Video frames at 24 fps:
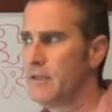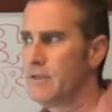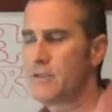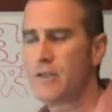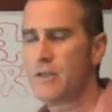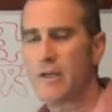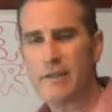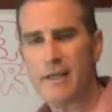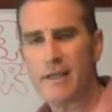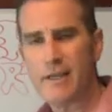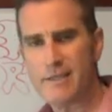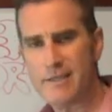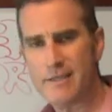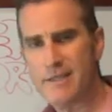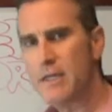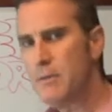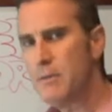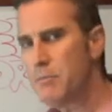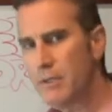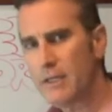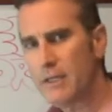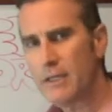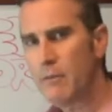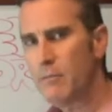it's not that
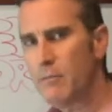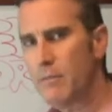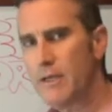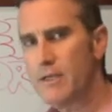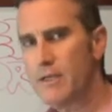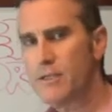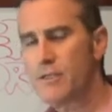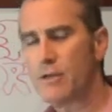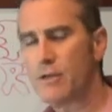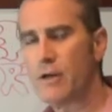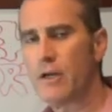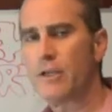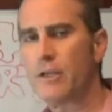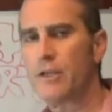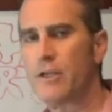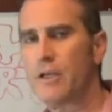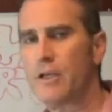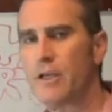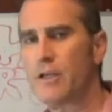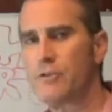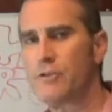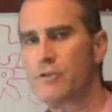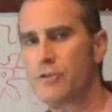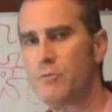deep in Lembeh, so you're
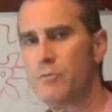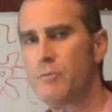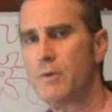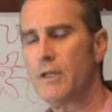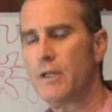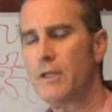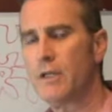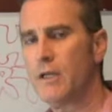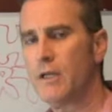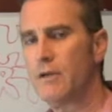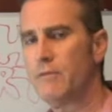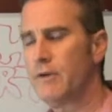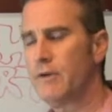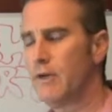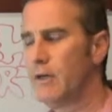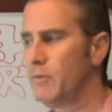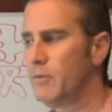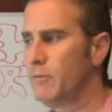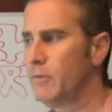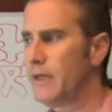not consuming a lot of air.